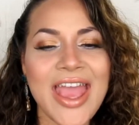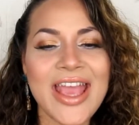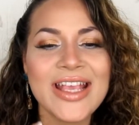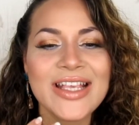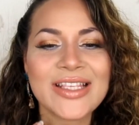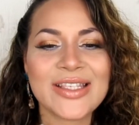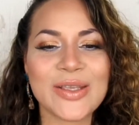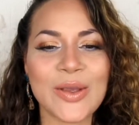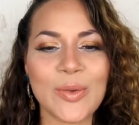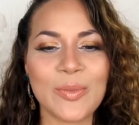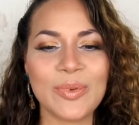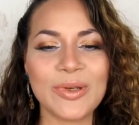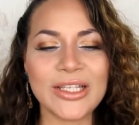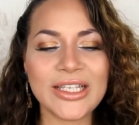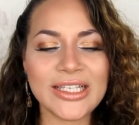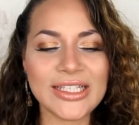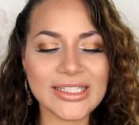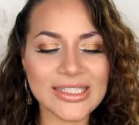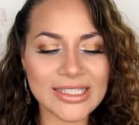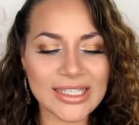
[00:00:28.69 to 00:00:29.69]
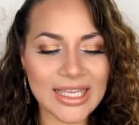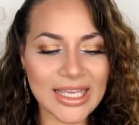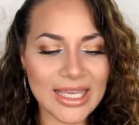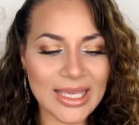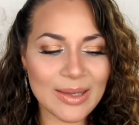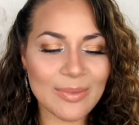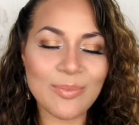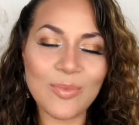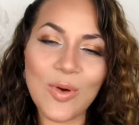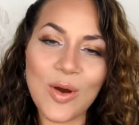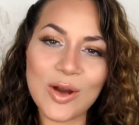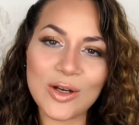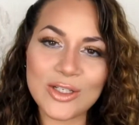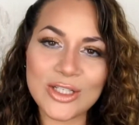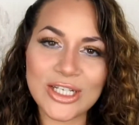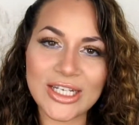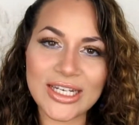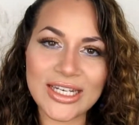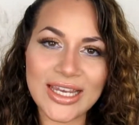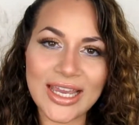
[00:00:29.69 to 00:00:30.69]
So please keep
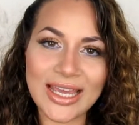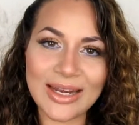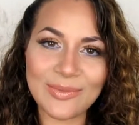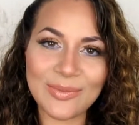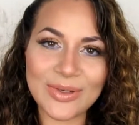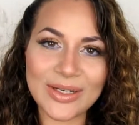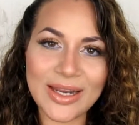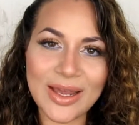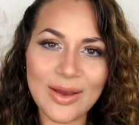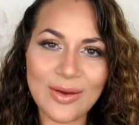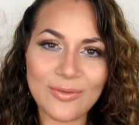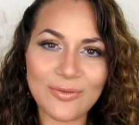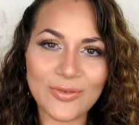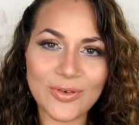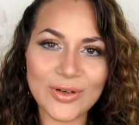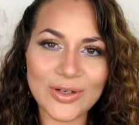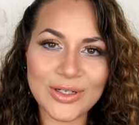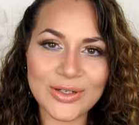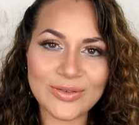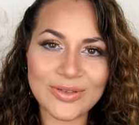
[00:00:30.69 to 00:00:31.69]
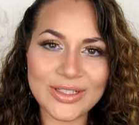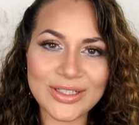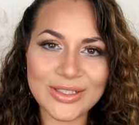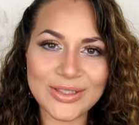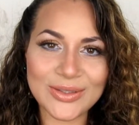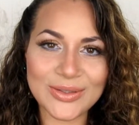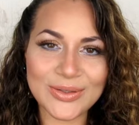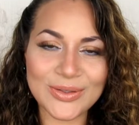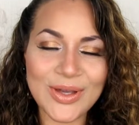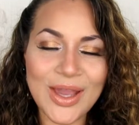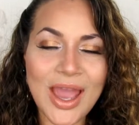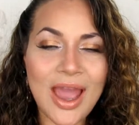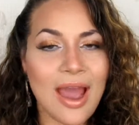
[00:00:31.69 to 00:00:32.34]
watching, and without further ado,